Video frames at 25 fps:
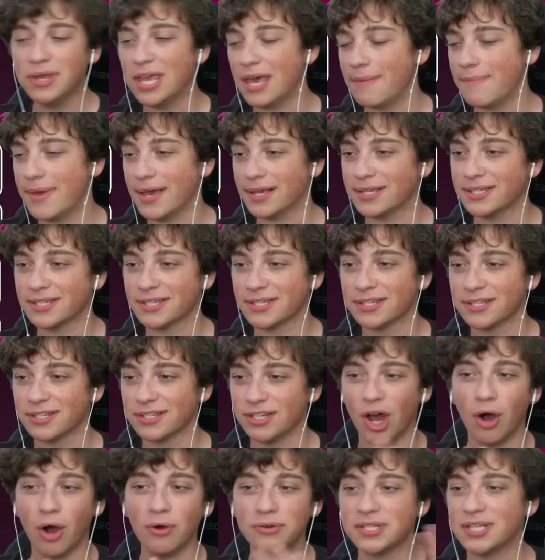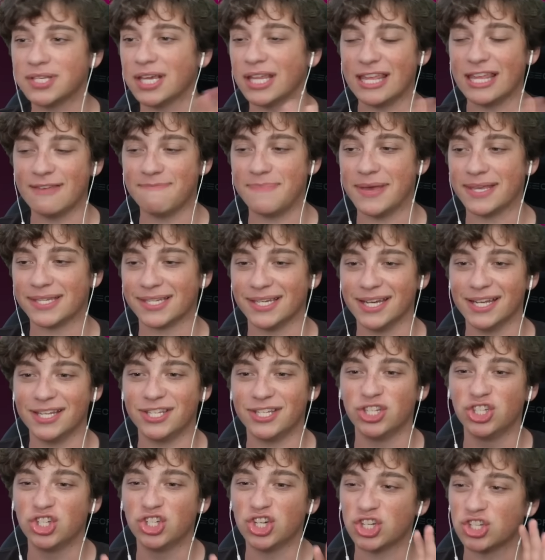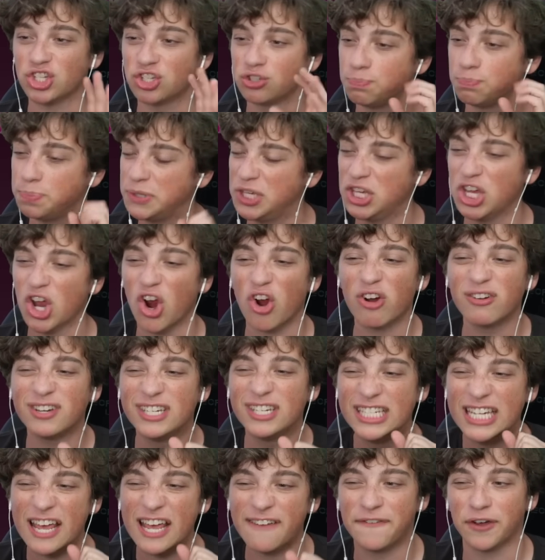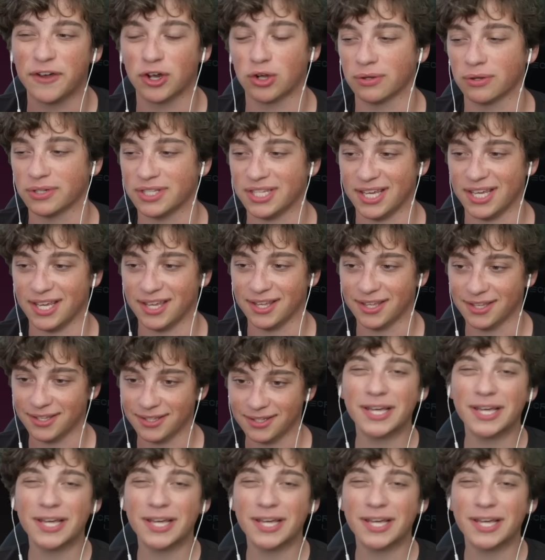gimmicks, no silly business, just pure difficulty.